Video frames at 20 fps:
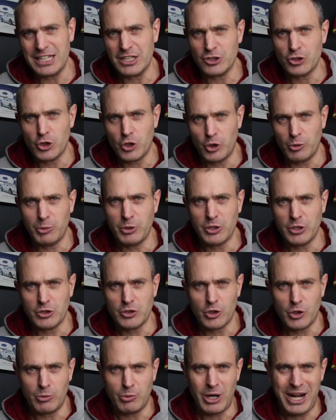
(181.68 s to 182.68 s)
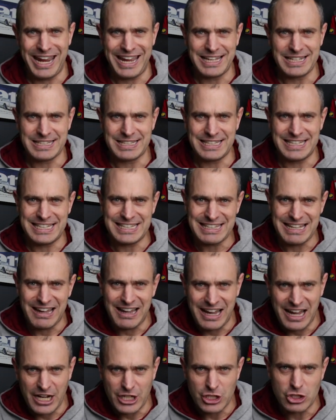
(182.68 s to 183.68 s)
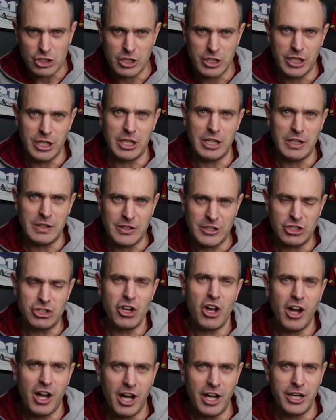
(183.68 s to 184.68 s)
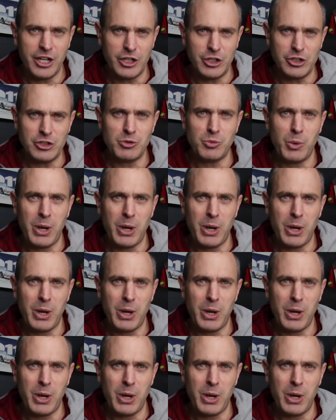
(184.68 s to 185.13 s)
the Turbo and the Turbo S is actually the tires,